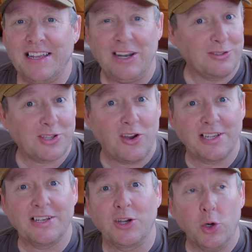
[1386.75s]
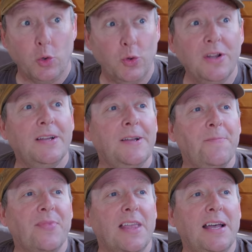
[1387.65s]
it looks kind of cool.
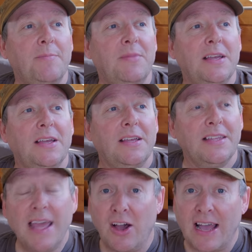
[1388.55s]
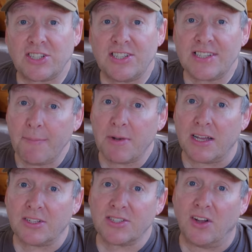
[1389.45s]
I actually slept
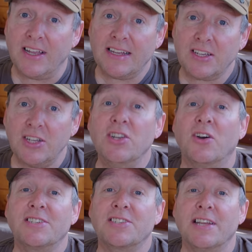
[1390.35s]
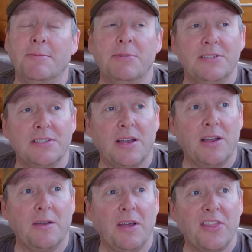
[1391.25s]
last night. I had a good night's sleep. So
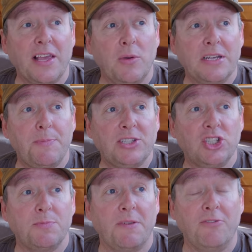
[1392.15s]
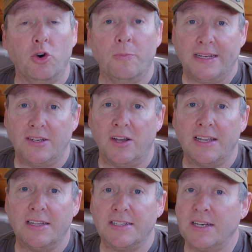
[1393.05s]
I think I went to bed just before
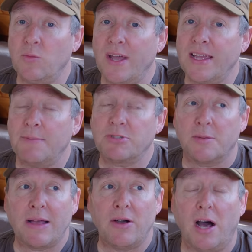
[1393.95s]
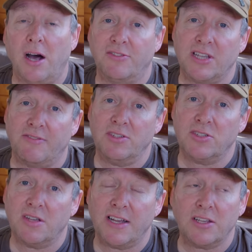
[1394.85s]
midnight, and I didn't wake up till about 7:30.
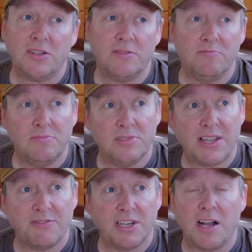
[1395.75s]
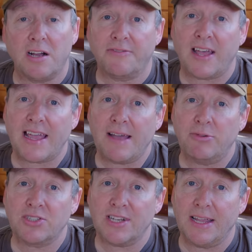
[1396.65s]
So I've had a good 7.5-8
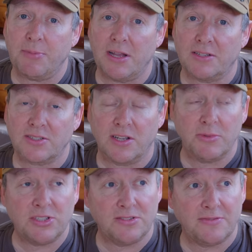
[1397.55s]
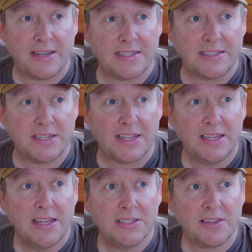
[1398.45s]
hours sleep last night, which is fantastic.
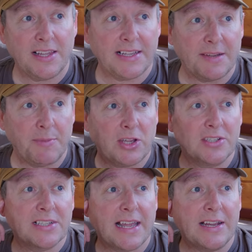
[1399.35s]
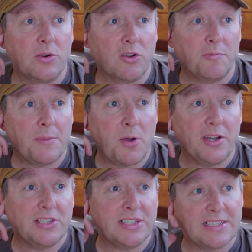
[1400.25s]
So I think it did me good to get it all off my
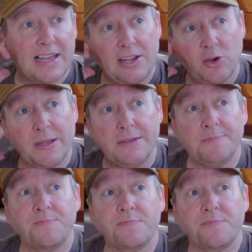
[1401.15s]
mind yesterday a little bit.